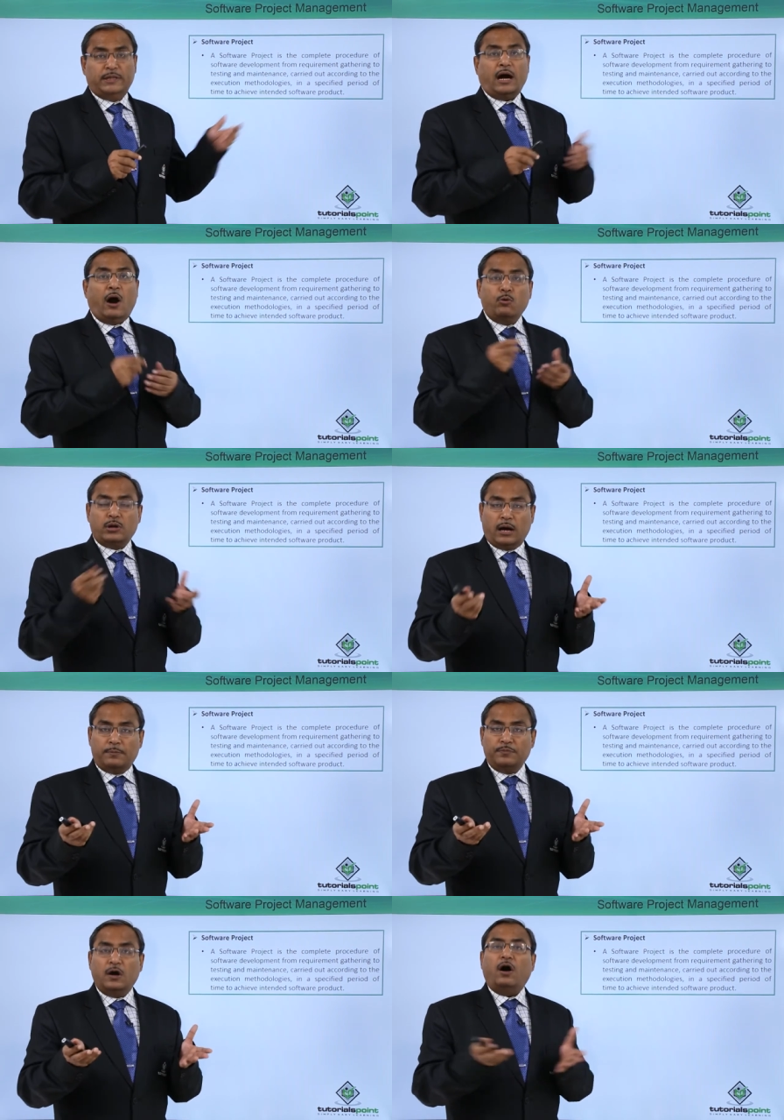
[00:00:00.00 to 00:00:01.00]
be the
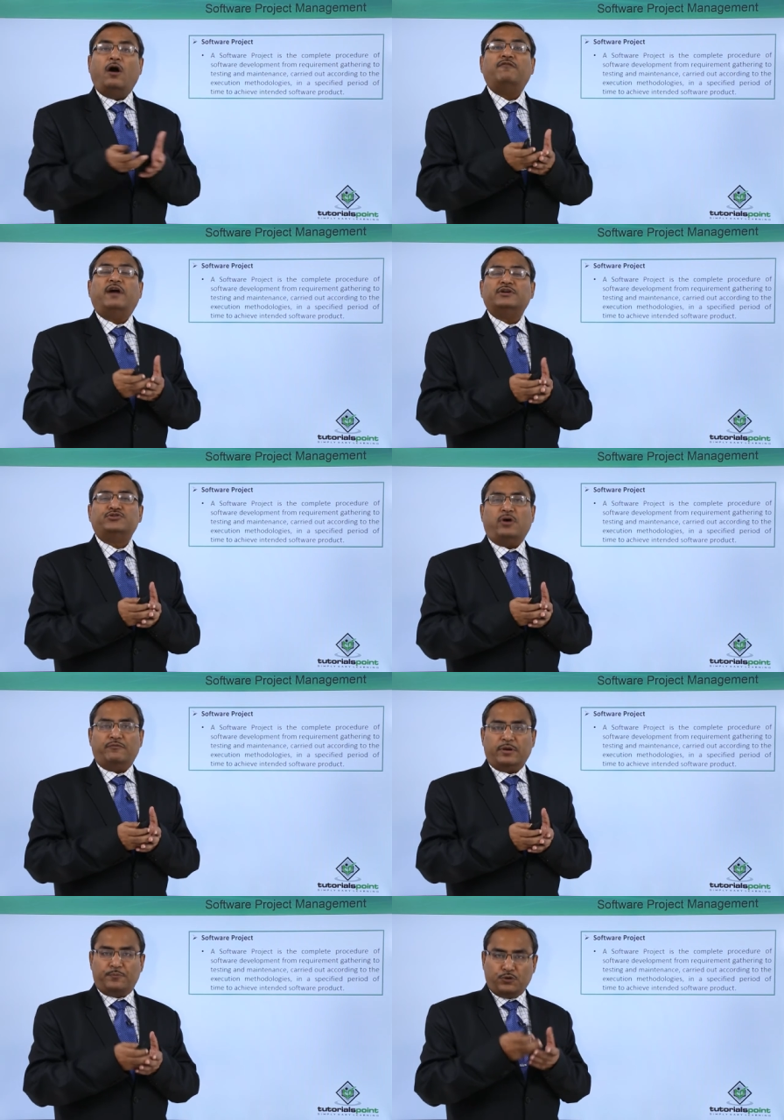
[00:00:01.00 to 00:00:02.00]
outcome of a
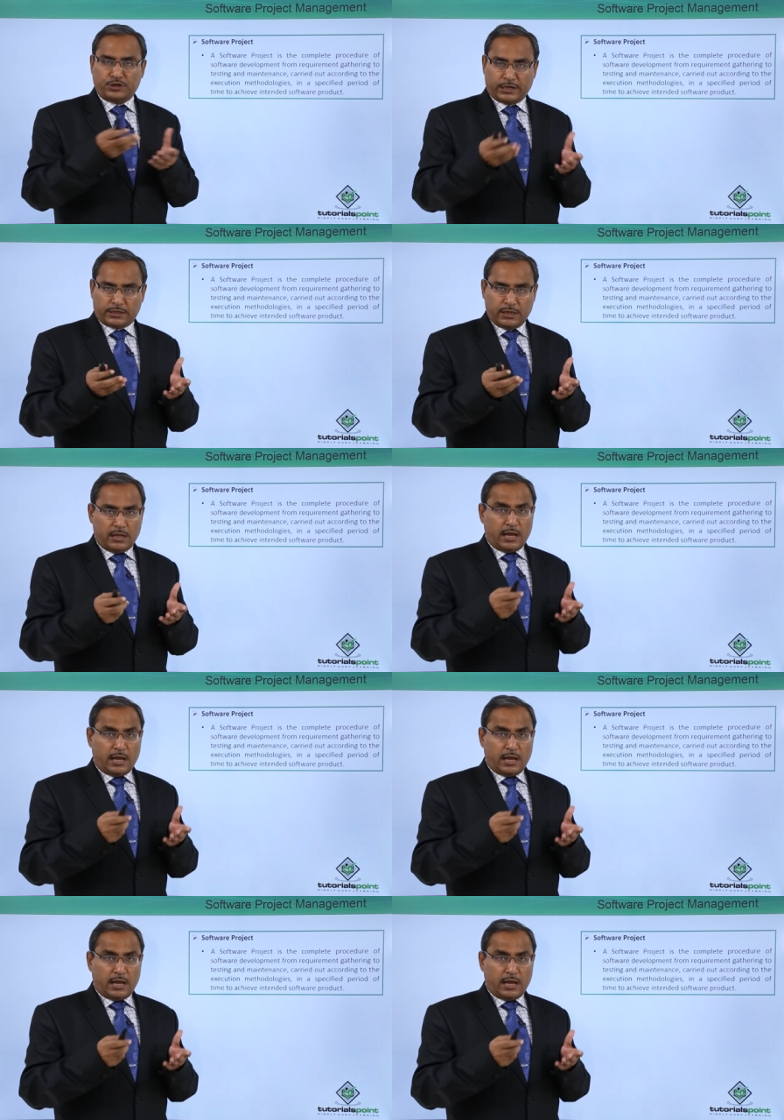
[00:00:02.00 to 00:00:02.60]
software project